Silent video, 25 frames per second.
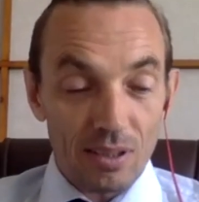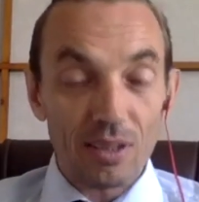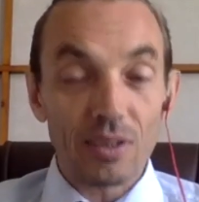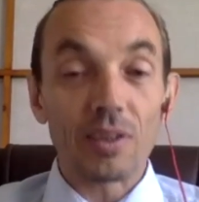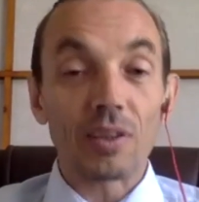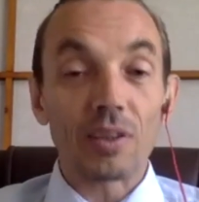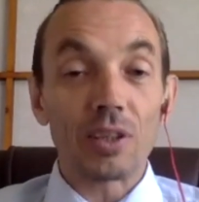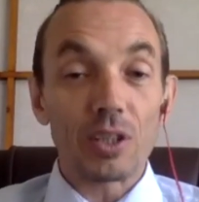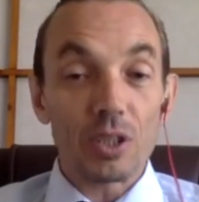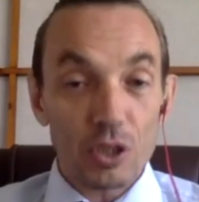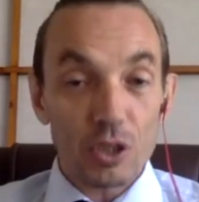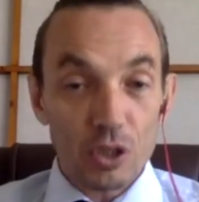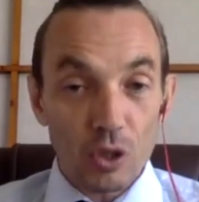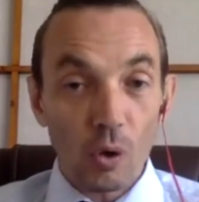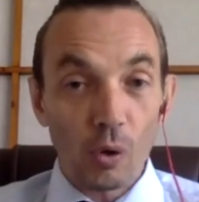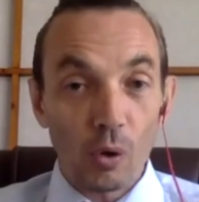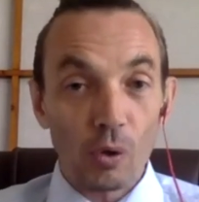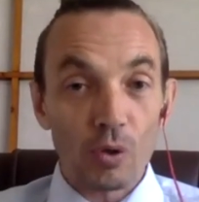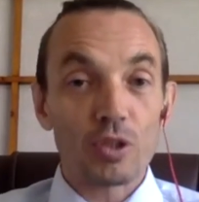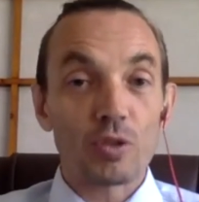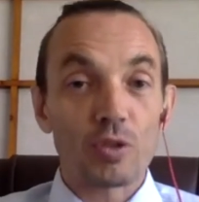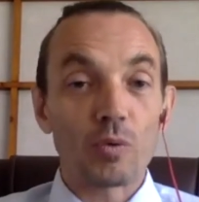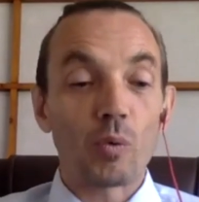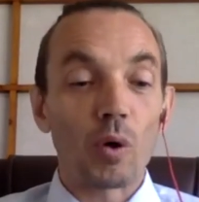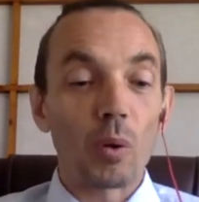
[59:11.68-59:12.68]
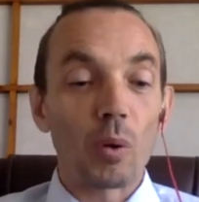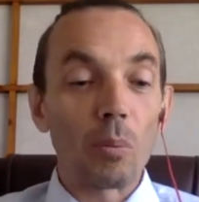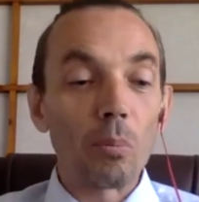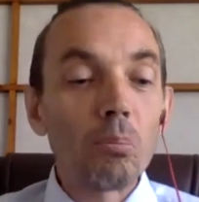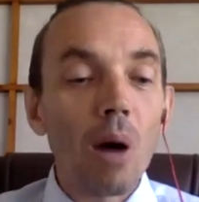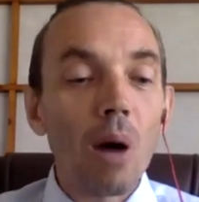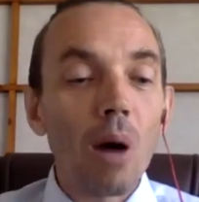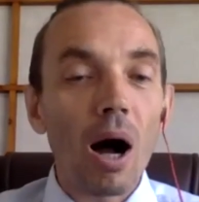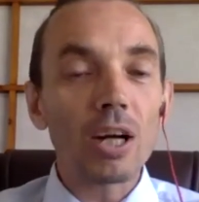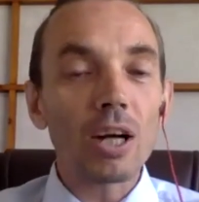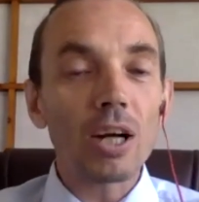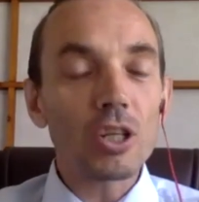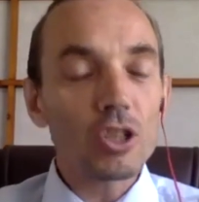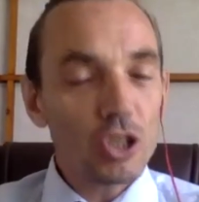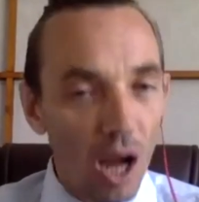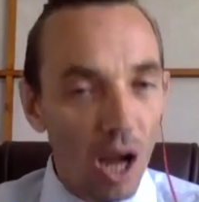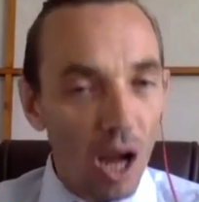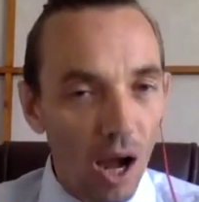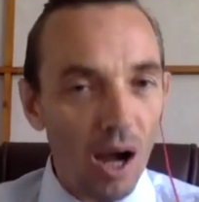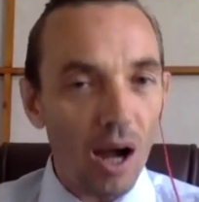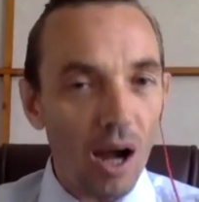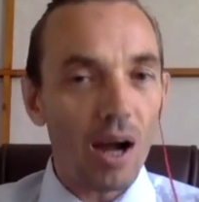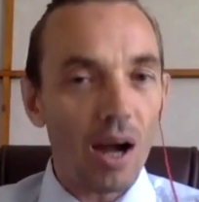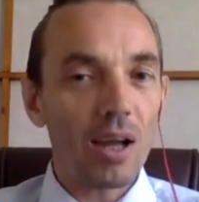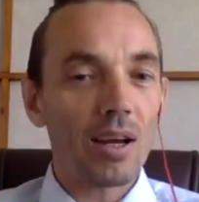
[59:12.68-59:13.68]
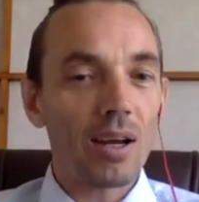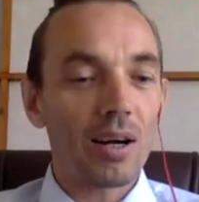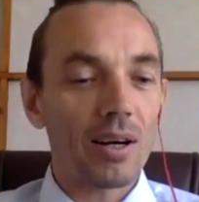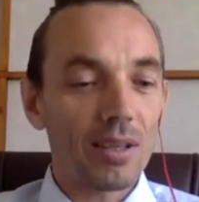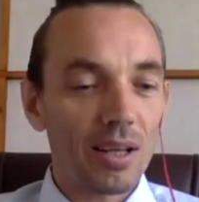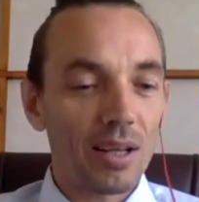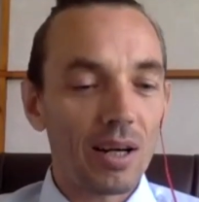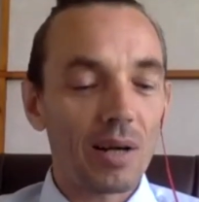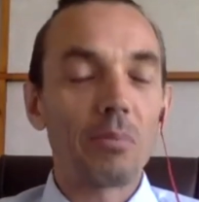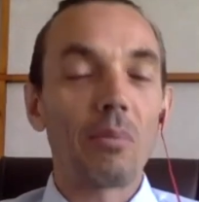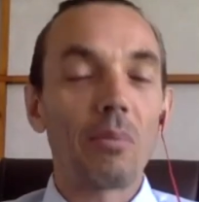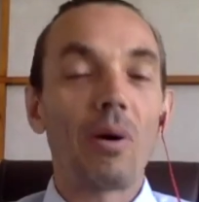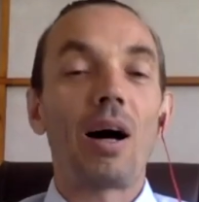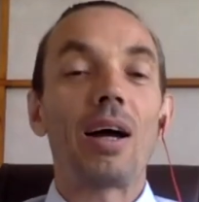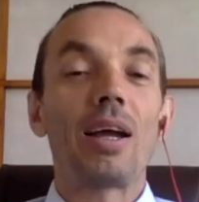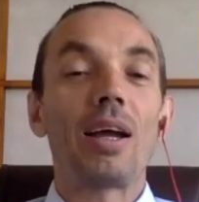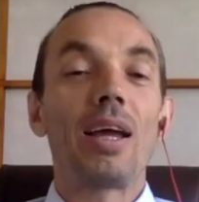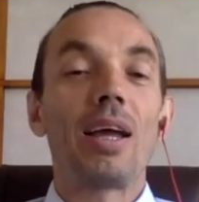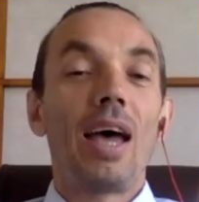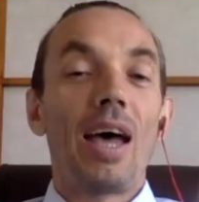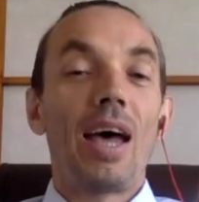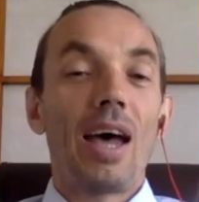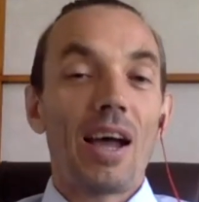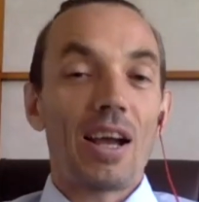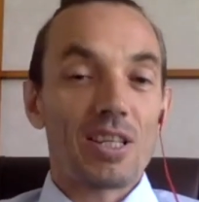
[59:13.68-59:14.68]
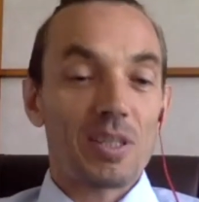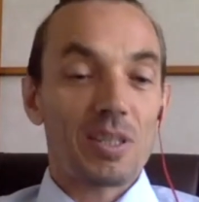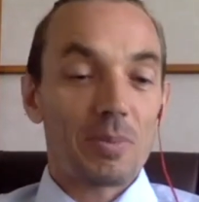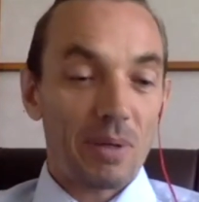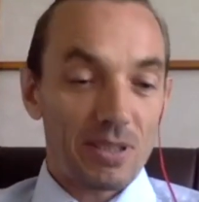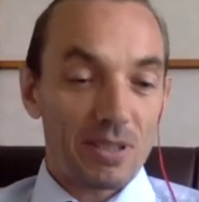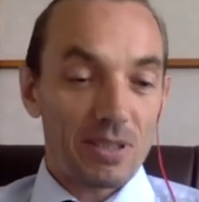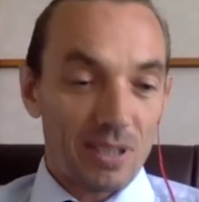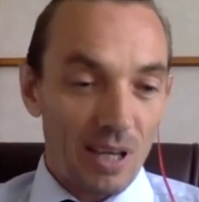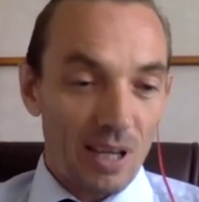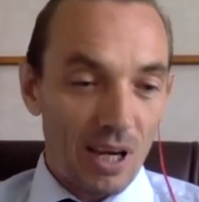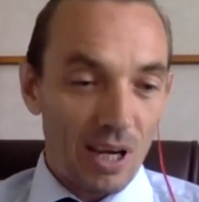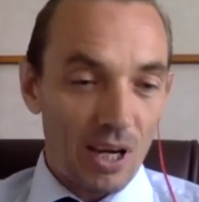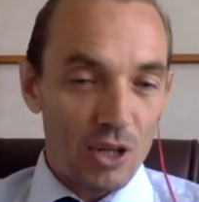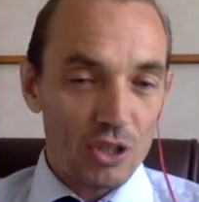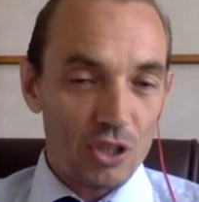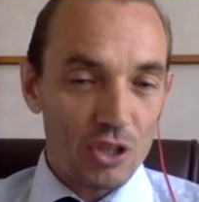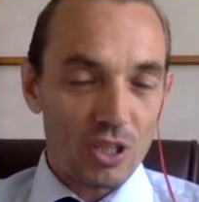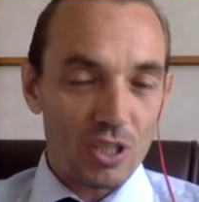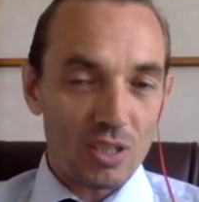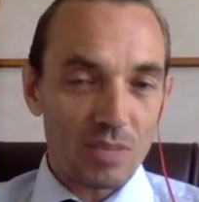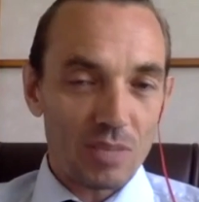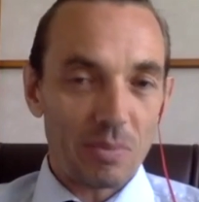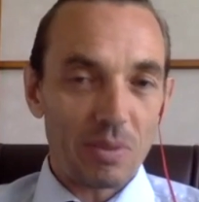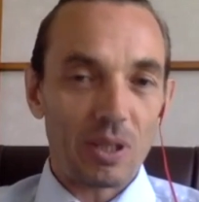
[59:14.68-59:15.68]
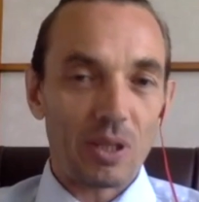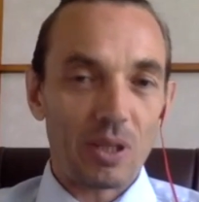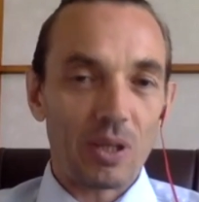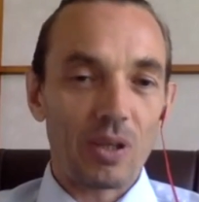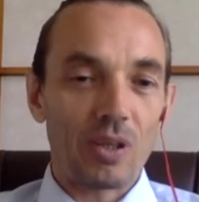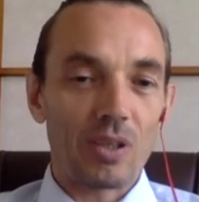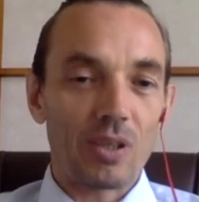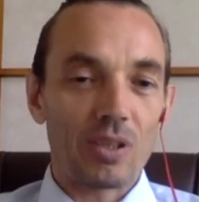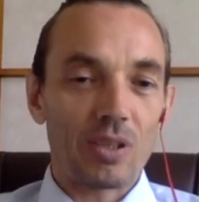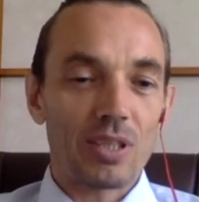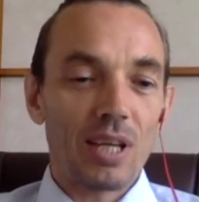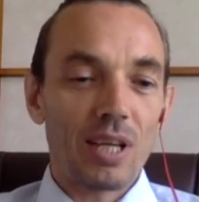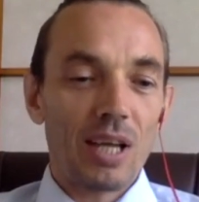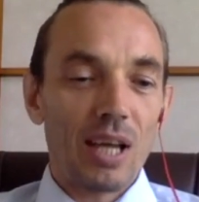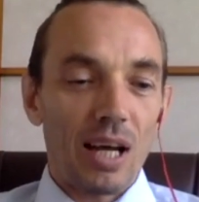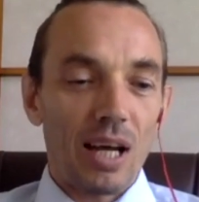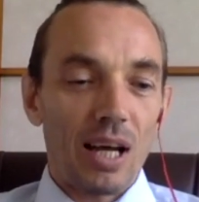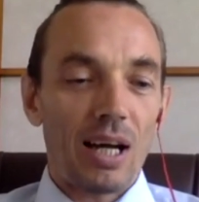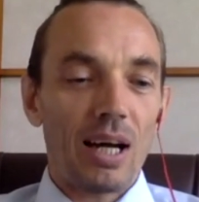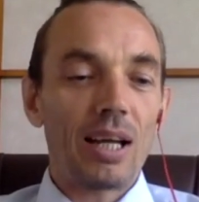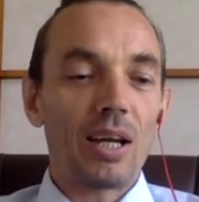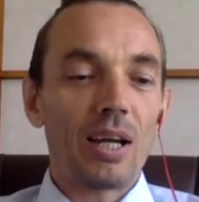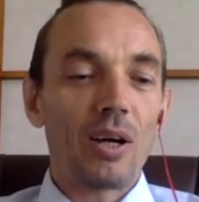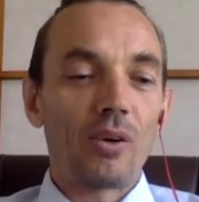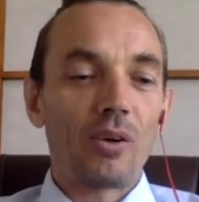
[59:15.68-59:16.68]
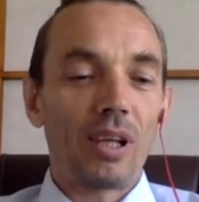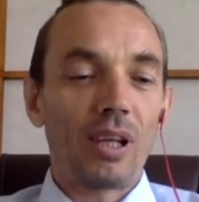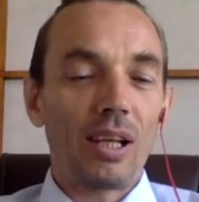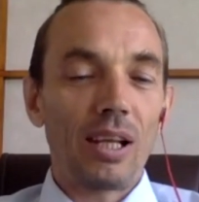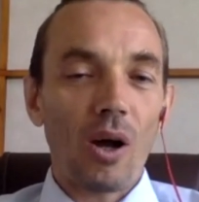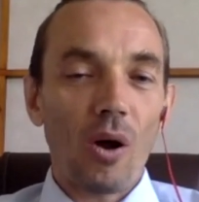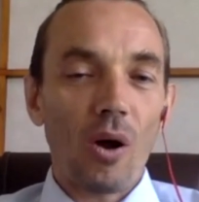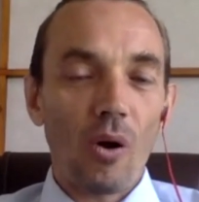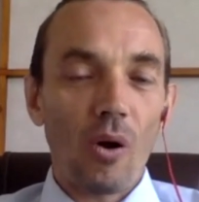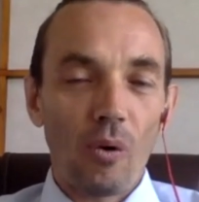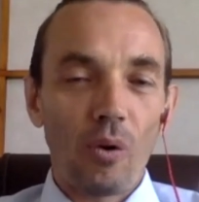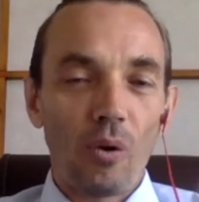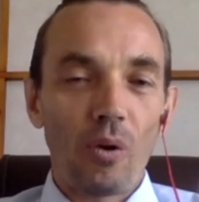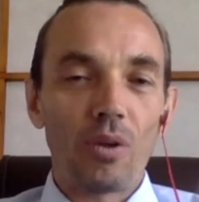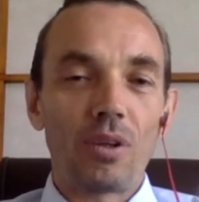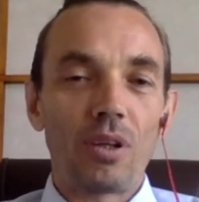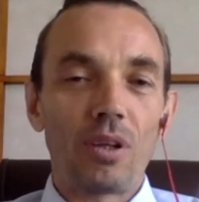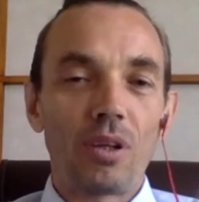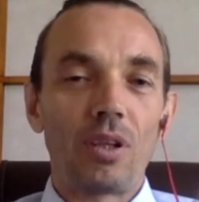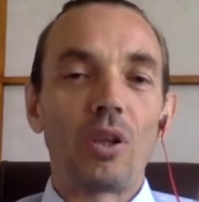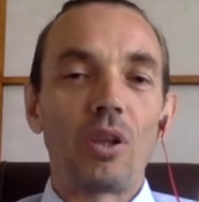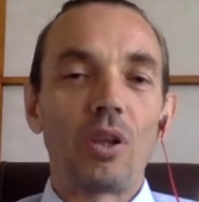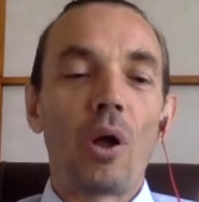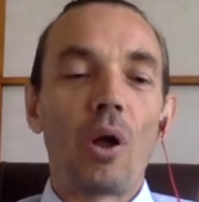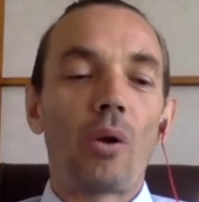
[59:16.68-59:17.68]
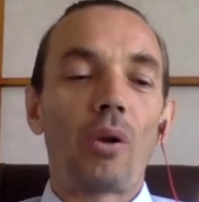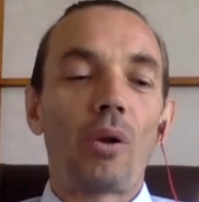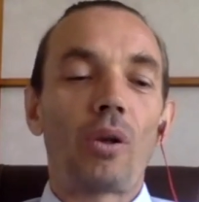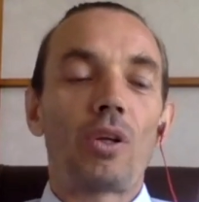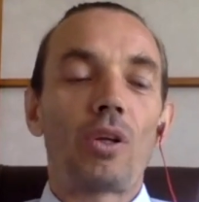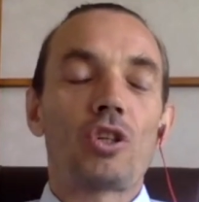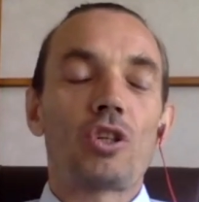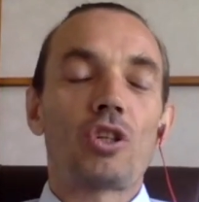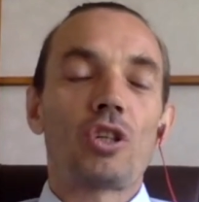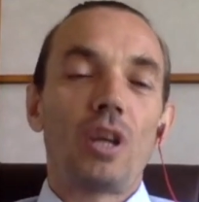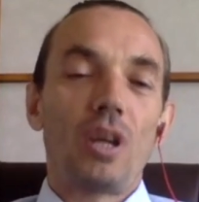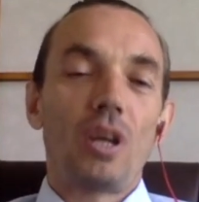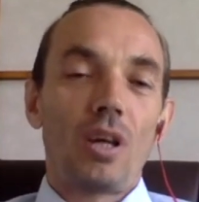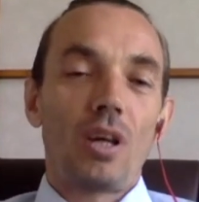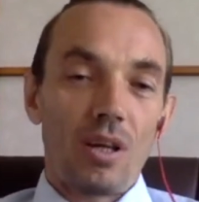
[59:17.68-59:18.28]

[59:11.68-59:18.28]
results were much higher than my expectations, because I only hold the knowledge,